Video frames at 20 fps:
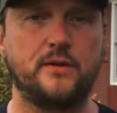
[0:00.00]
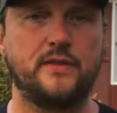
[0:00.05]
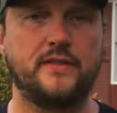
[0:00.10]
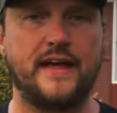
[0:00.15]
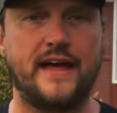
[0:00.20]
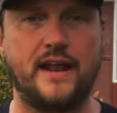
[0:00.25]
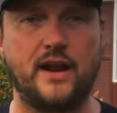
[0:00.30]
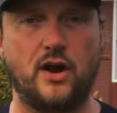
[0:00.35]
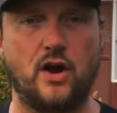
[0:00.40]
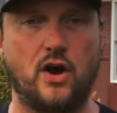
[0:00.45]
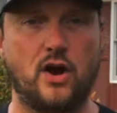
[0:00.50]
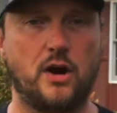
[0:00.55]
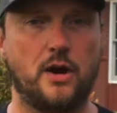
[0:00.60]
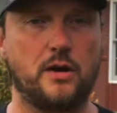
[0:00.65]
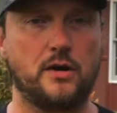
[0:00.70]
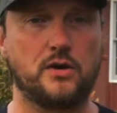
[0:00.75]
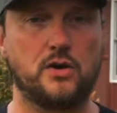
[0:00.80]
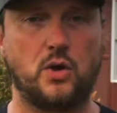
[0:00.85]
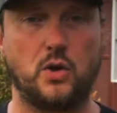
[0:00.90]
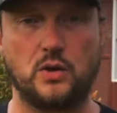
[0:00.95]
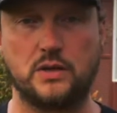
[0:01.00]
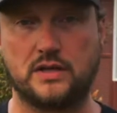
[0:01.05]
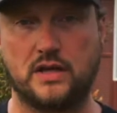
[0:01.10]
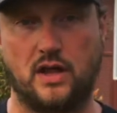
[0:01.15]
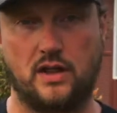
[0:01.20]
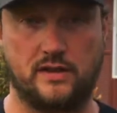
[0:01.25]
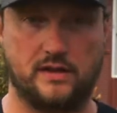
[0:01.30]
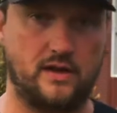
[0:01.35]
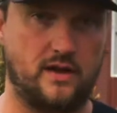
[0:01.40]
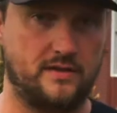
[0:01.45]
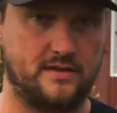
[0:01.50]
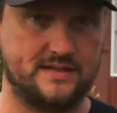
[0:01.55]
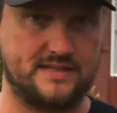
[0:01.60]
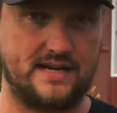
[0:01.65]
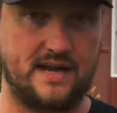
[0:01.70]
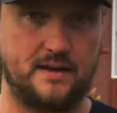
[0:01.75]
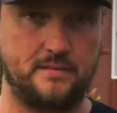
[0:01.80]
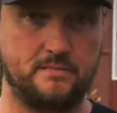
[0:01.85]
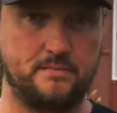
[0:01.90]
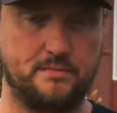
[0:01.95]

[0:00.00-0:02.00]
that are cold calling all the time,